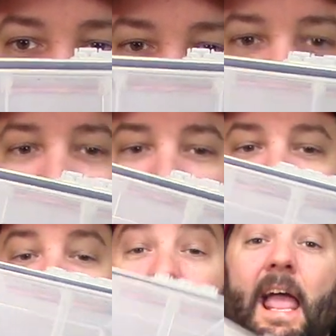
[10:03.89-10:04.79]
So I've
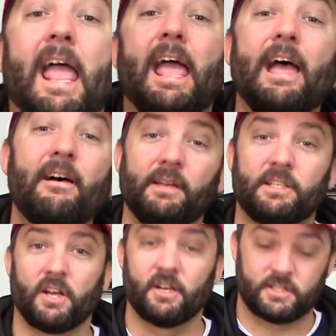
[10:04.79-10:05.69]
got heavy
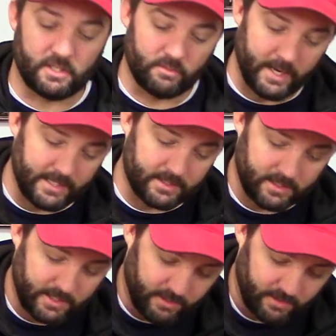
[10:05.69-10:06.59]
tungsten weights
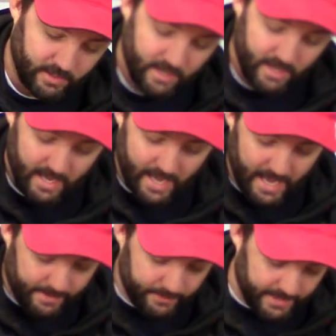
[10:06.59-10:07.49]
in here.
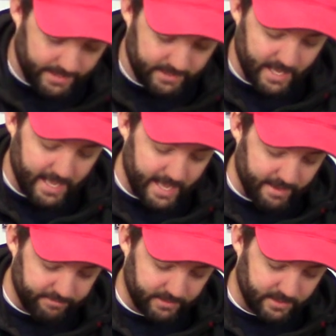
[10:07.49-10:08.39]
I mean
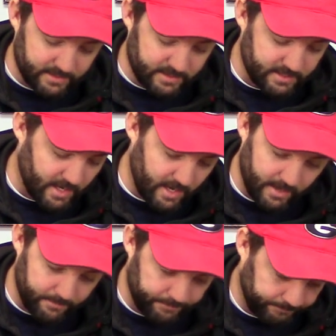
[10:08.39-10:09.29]
heavy. These,
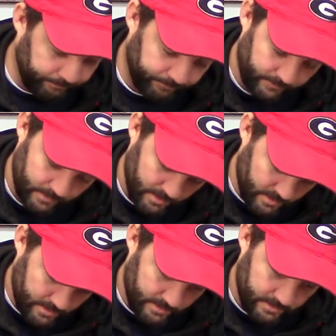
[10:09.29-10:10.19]
um,
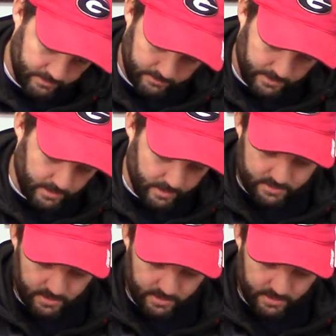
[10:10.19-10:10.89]
well, let's